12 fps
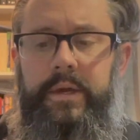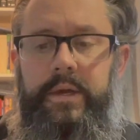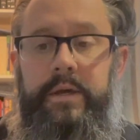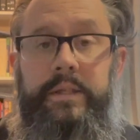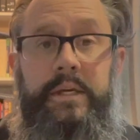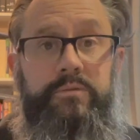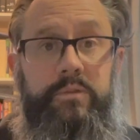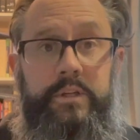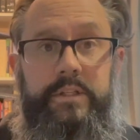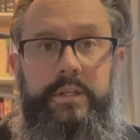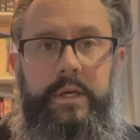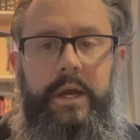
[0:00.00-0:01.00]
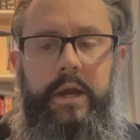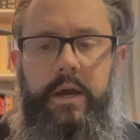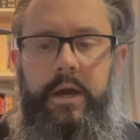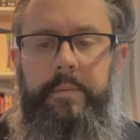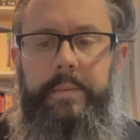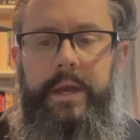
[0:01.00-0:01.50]
thanks for listening,
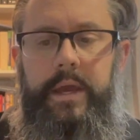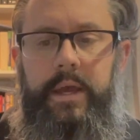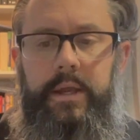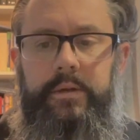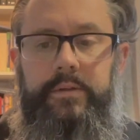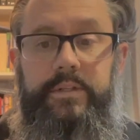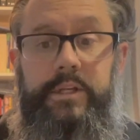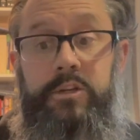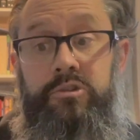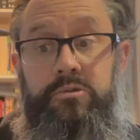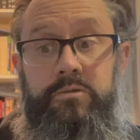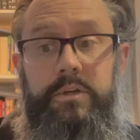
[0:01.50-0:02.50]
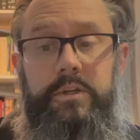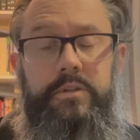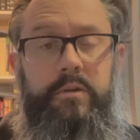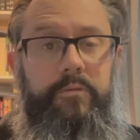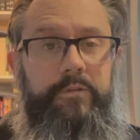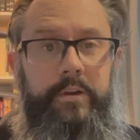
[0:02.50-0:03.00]
and stay tuned, because
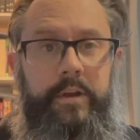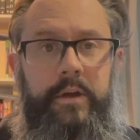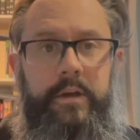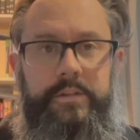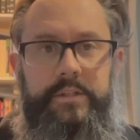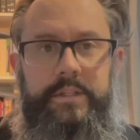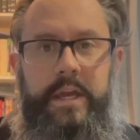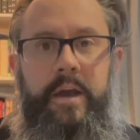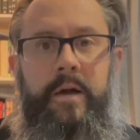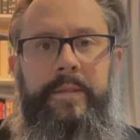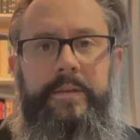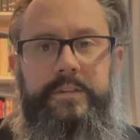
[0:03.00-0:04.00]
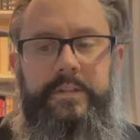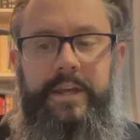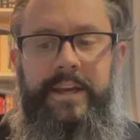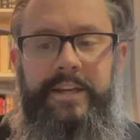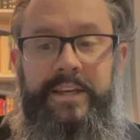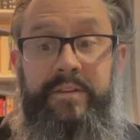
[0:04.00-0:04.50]
hopefully I'll stay on this
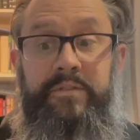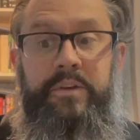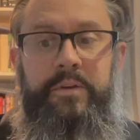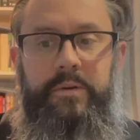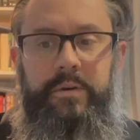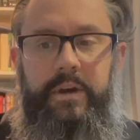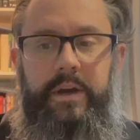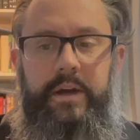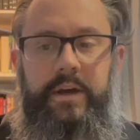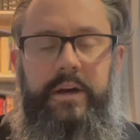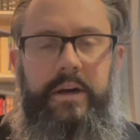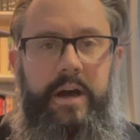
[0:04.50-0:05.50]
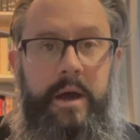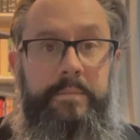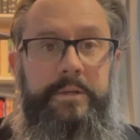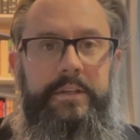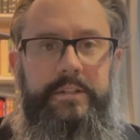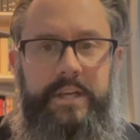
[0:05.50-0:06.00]
and give you
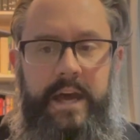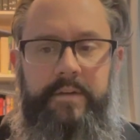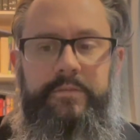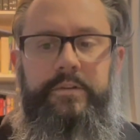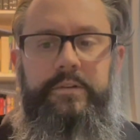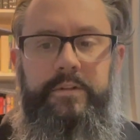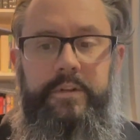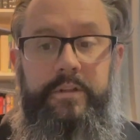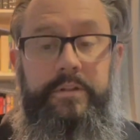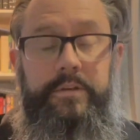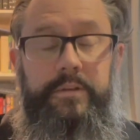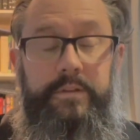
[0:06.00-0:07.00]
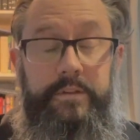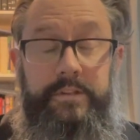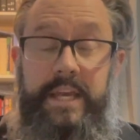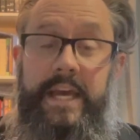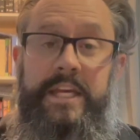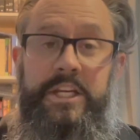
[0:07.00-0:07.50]
updates after the
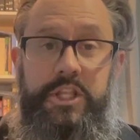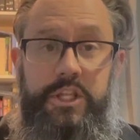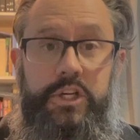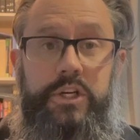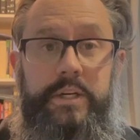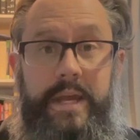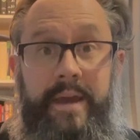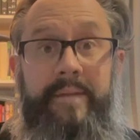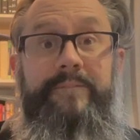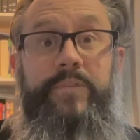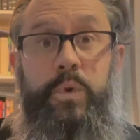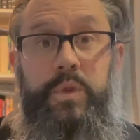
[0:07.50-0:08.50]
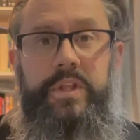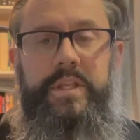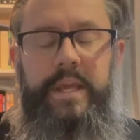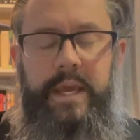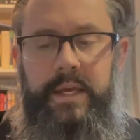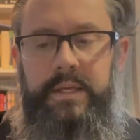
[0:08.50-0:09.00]
second, third, and fourth
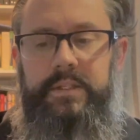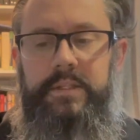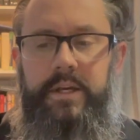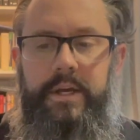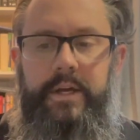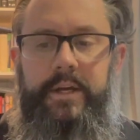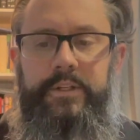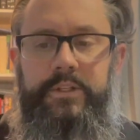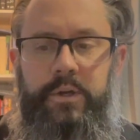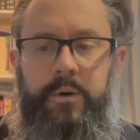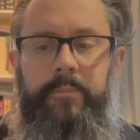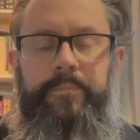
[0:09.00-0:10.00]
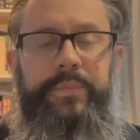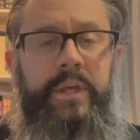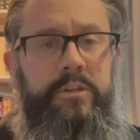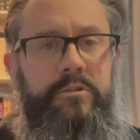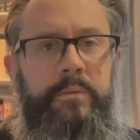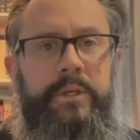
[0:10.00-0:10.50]
days. So
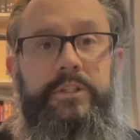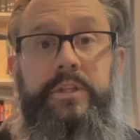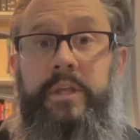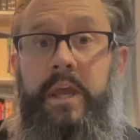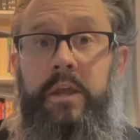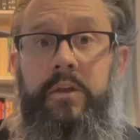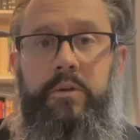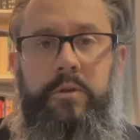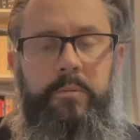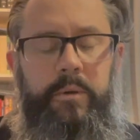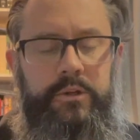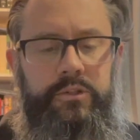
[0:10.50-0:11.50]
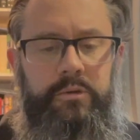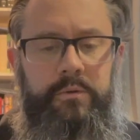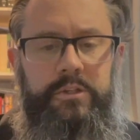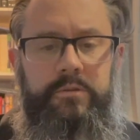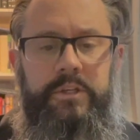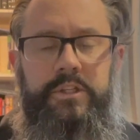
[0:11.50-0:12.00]
thanks so much. Thank you to the Postural
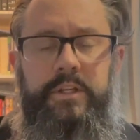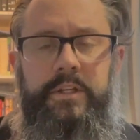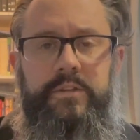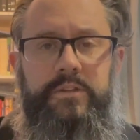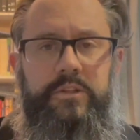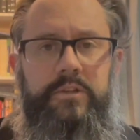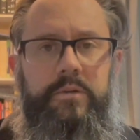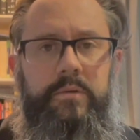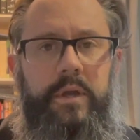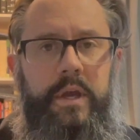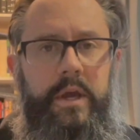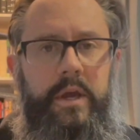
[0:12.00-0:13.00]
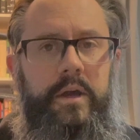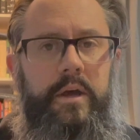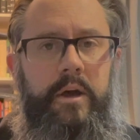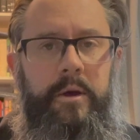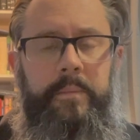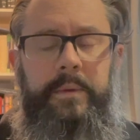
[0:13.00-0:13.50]
Restoration Institute
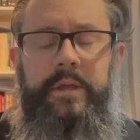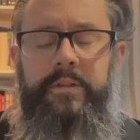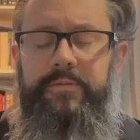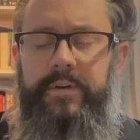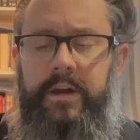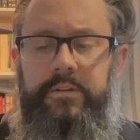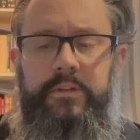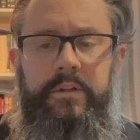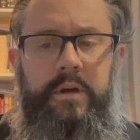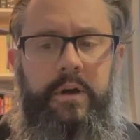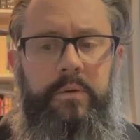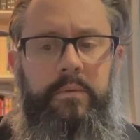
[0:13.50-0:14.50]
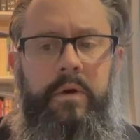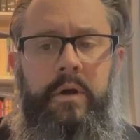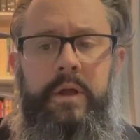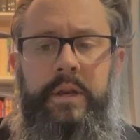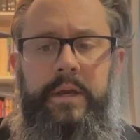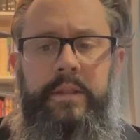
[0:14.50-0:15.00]
and the faculty there,
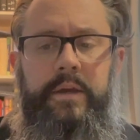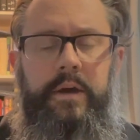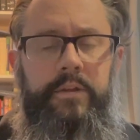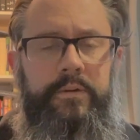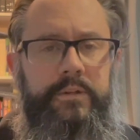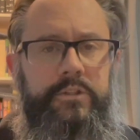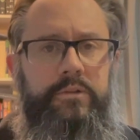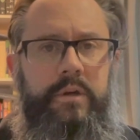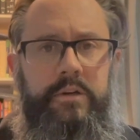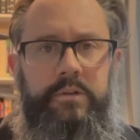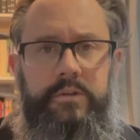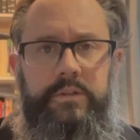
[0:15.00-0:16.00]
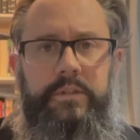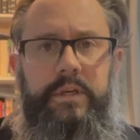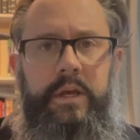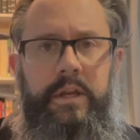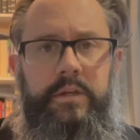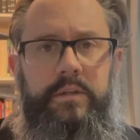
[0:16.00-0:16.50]
Ron, and the other instructors,
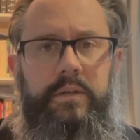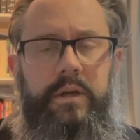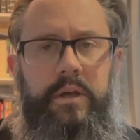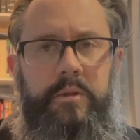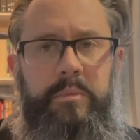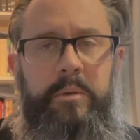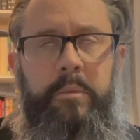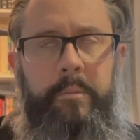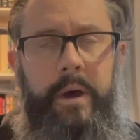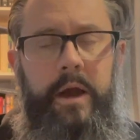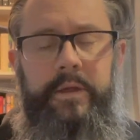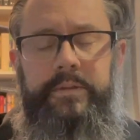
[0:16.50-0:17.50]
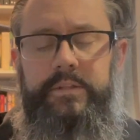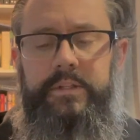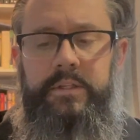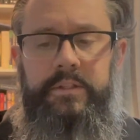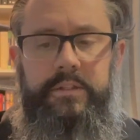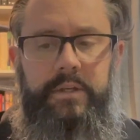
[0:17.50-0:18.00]
and the people behind the
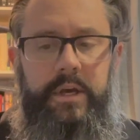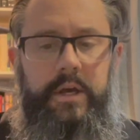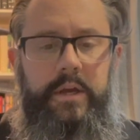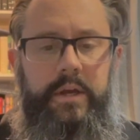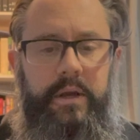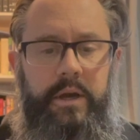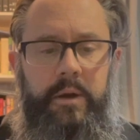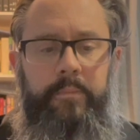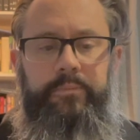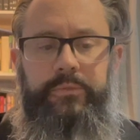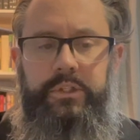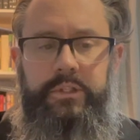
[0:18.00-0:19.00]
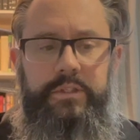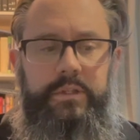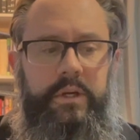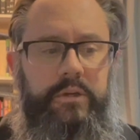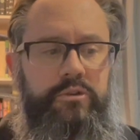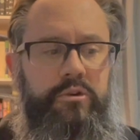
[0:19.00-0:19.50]
scenes. Just
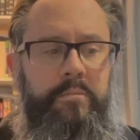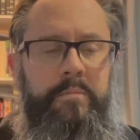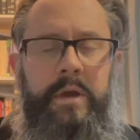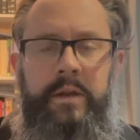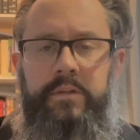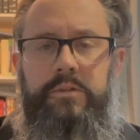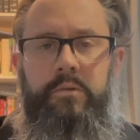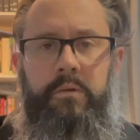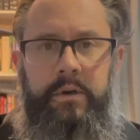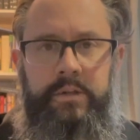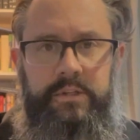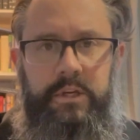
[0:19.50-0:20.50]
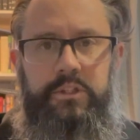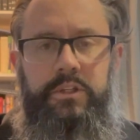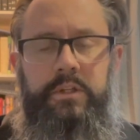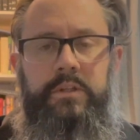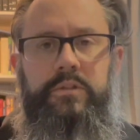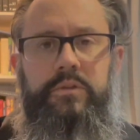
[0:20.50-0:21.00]
a tremendous
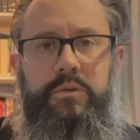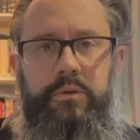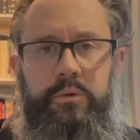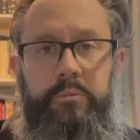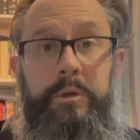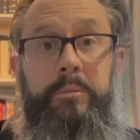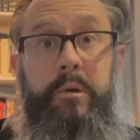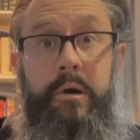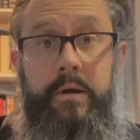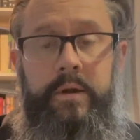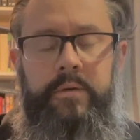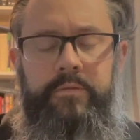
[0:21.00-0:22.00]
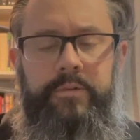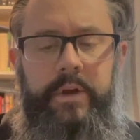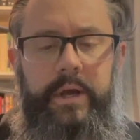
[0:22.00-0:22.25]
organization to be part of.